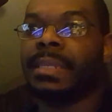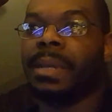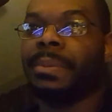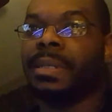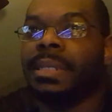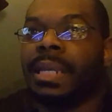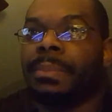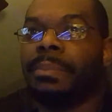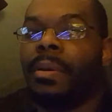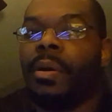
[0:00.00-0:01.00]
I played
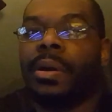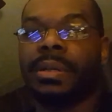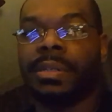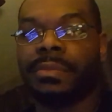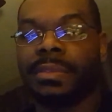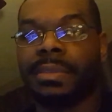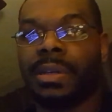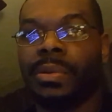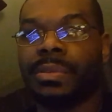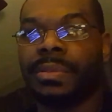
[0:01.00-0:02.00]
like part of
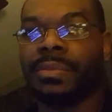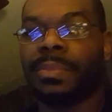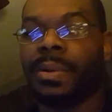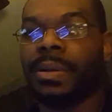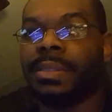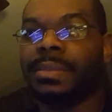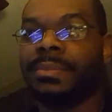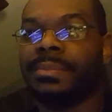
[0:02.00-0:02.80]
Ghost of Sparta,